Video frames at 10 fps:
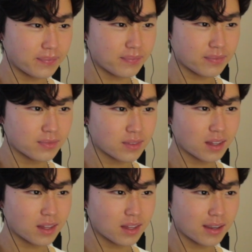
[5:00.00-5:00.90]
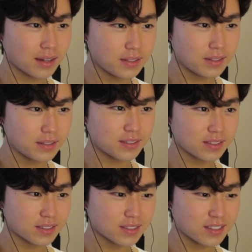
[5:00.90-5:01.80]

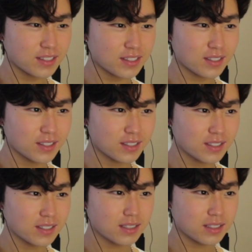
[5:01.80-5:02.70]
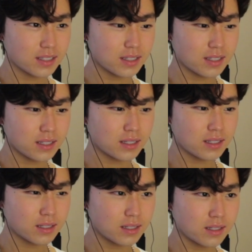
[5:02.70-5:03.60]

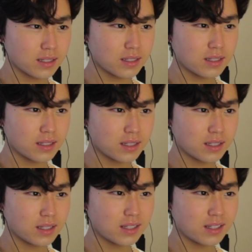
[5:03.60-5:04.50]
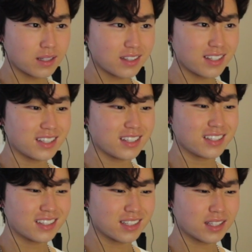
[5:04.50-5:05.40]

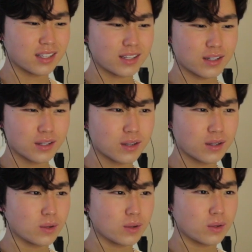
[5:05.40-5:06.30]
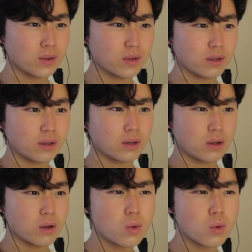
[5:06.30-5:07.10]
(no one is talking)